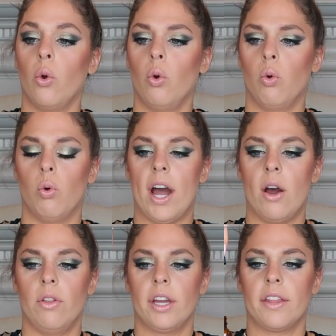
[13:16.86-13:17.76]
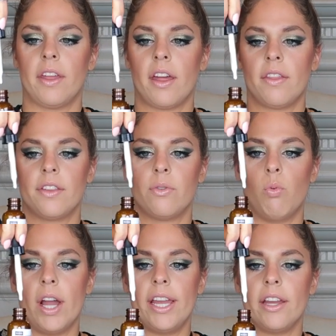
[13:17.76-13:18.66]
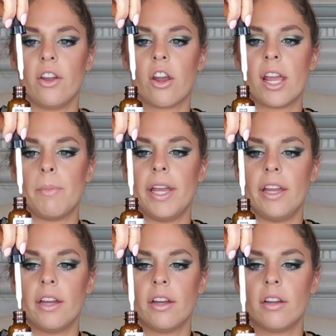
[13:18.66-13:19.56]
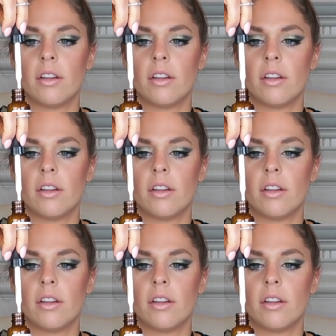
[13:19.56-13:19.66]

Ooh, wow, look at that. That's white and creamy.